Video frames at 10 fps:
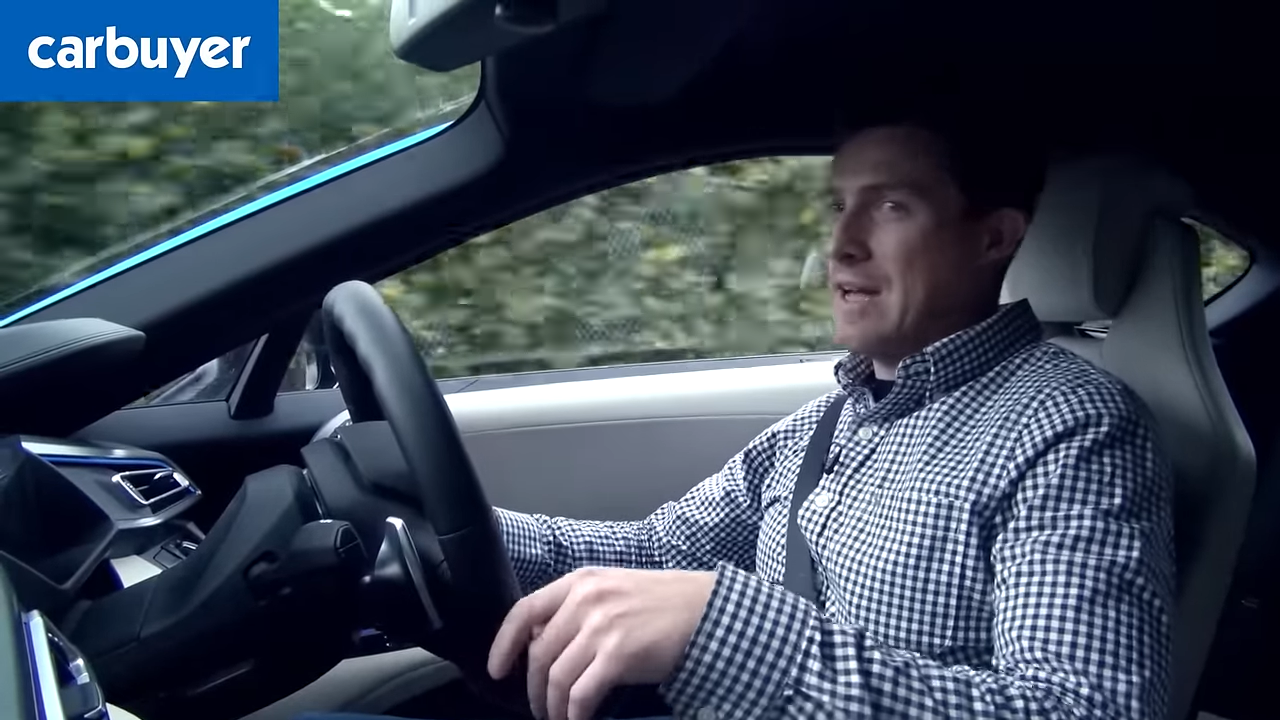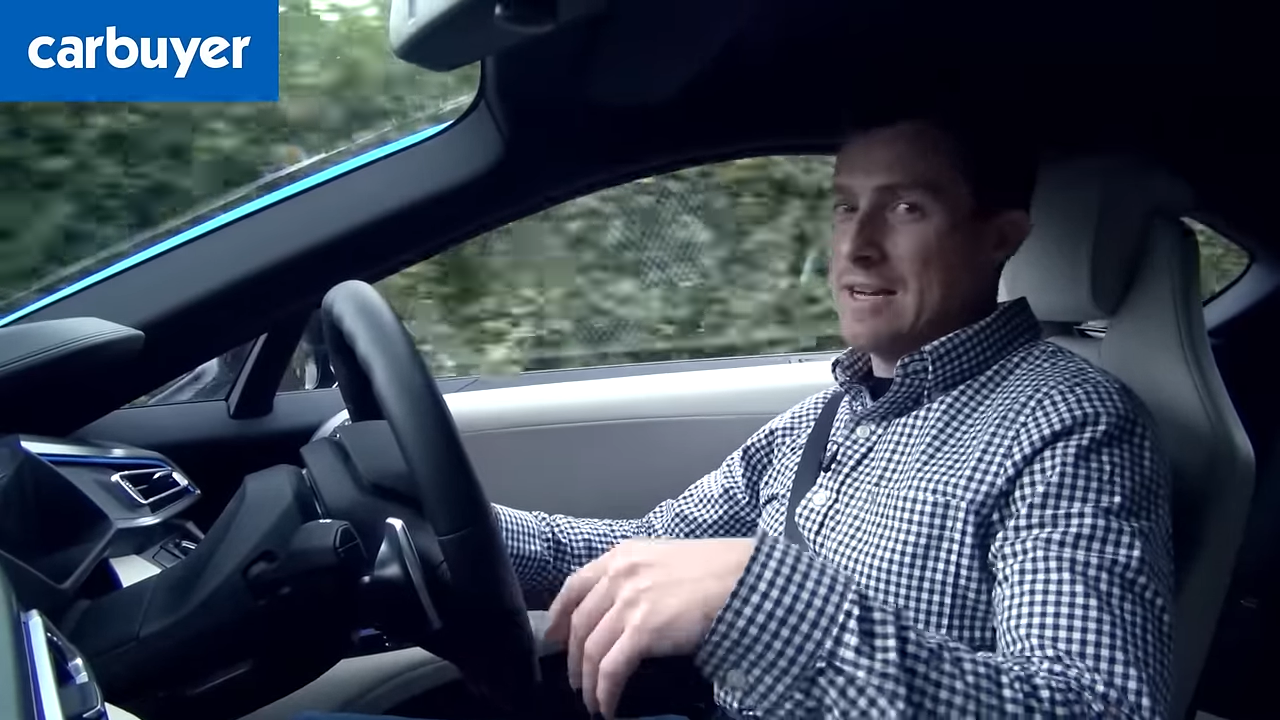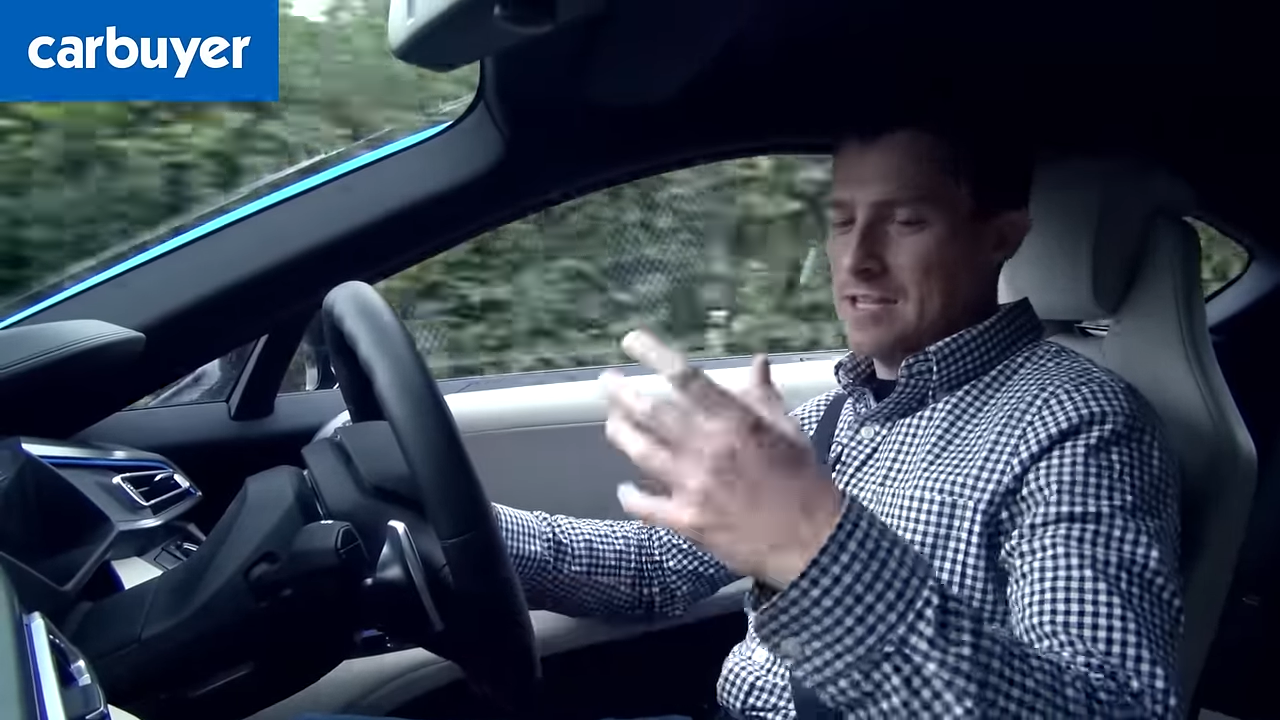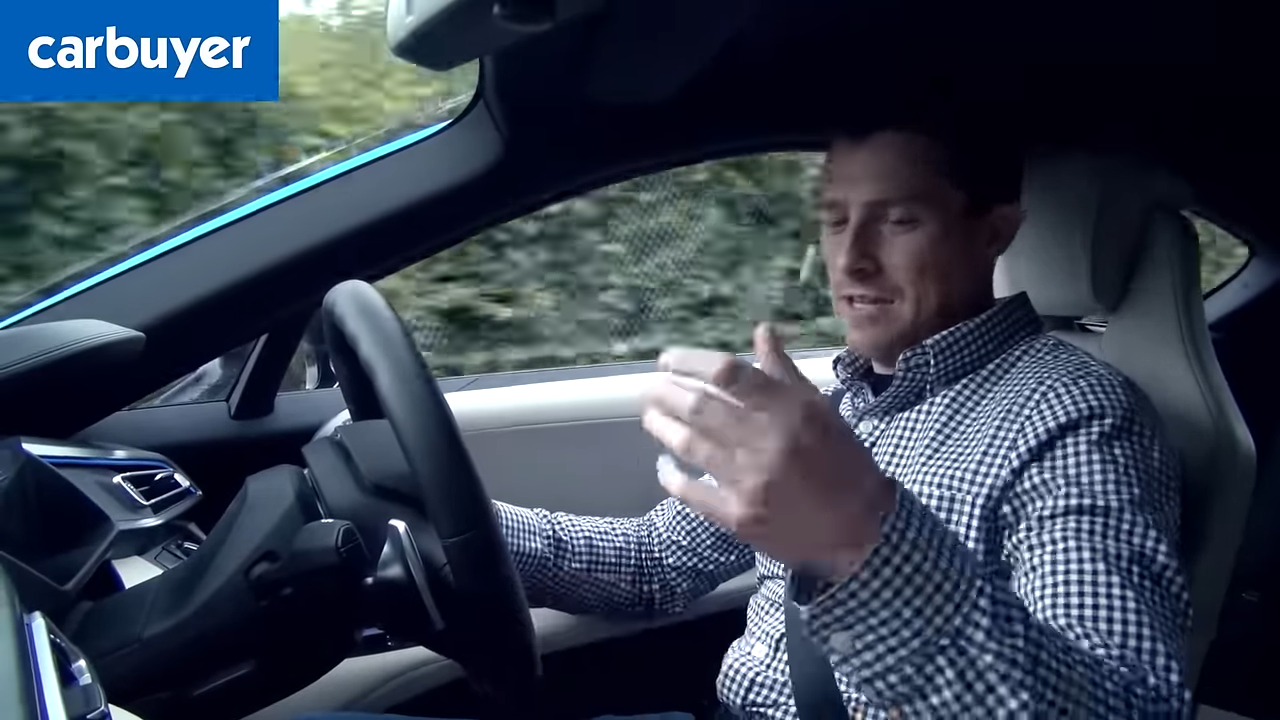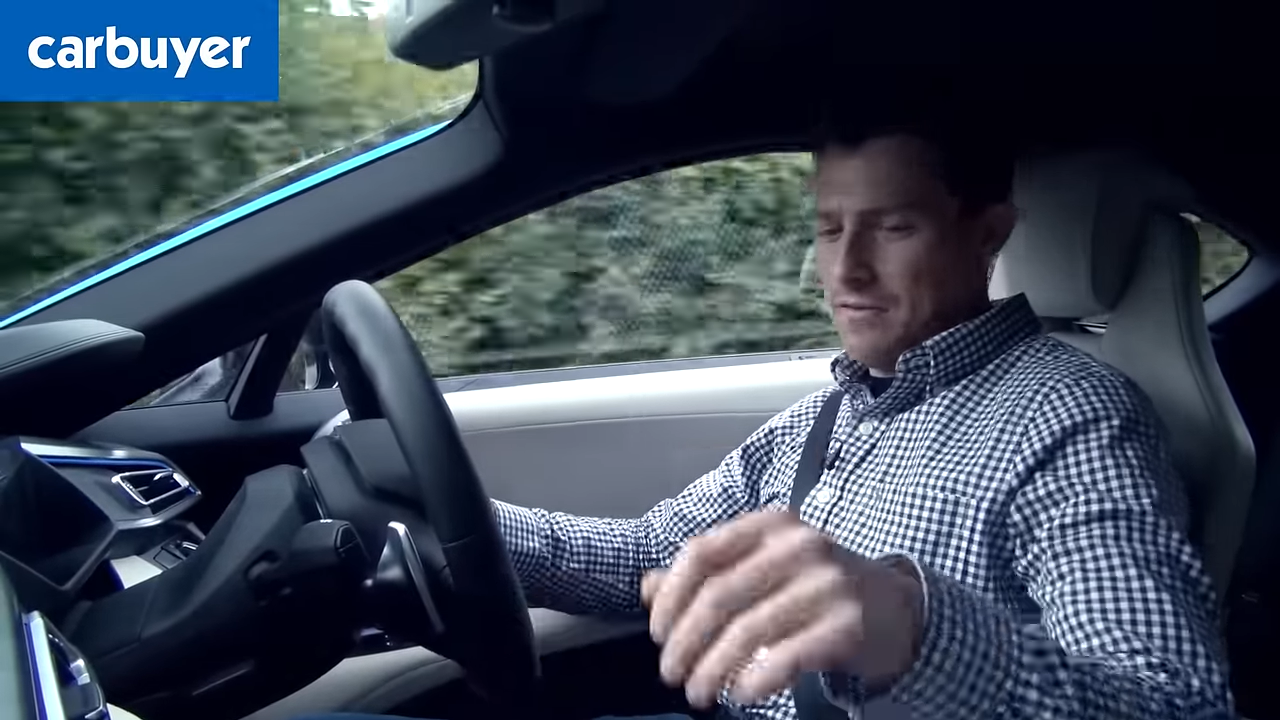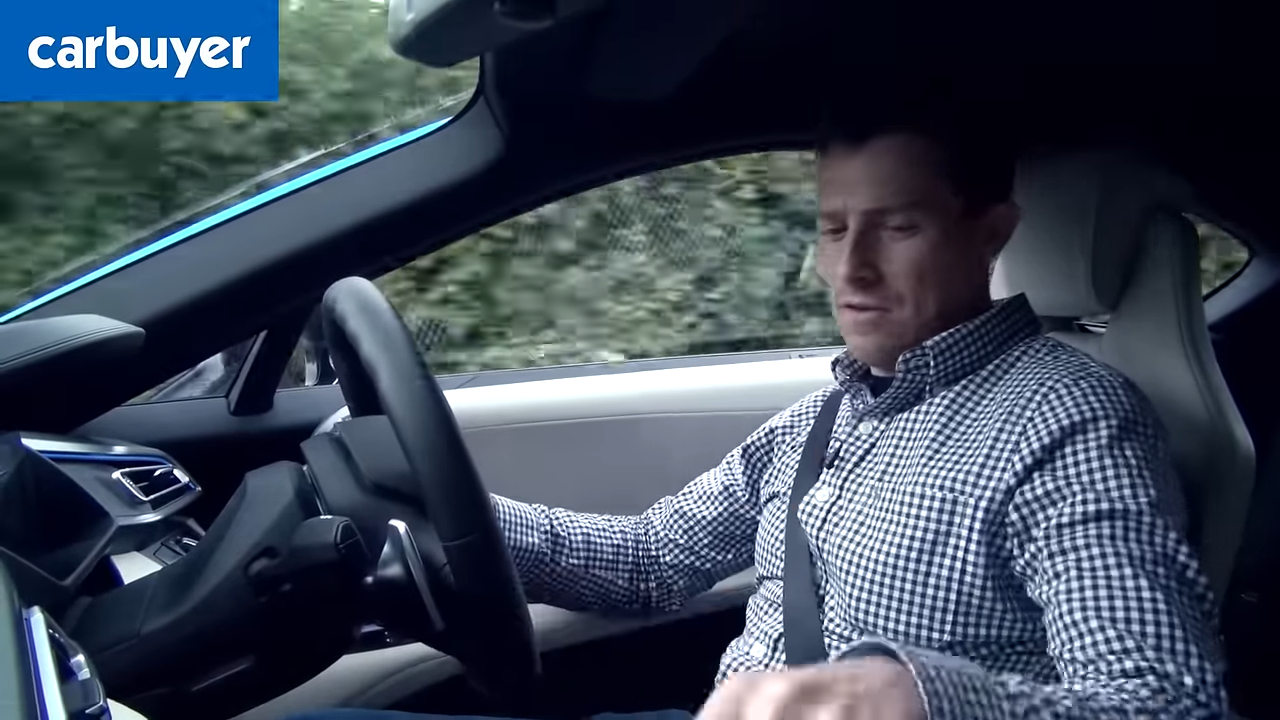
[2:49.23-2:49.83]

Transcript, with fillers: And actually, if